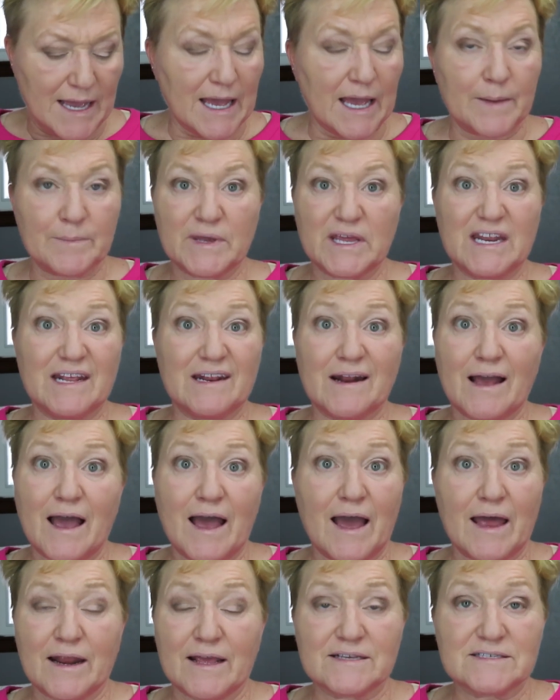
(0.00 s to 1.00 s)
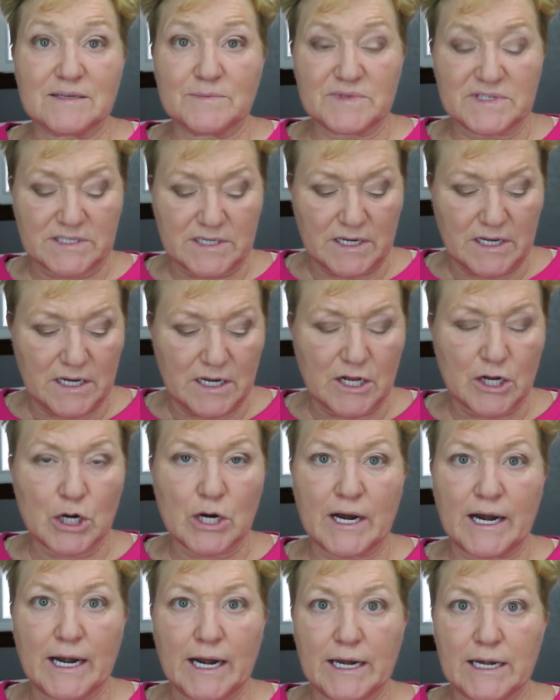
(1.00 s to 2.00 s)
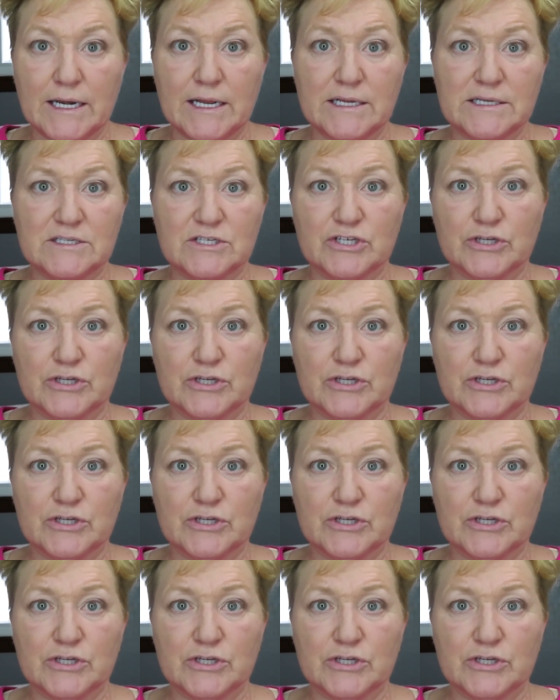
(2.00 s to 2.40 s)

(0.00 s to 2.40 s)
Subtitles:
I'm getting hot as I'm sitting here, and I need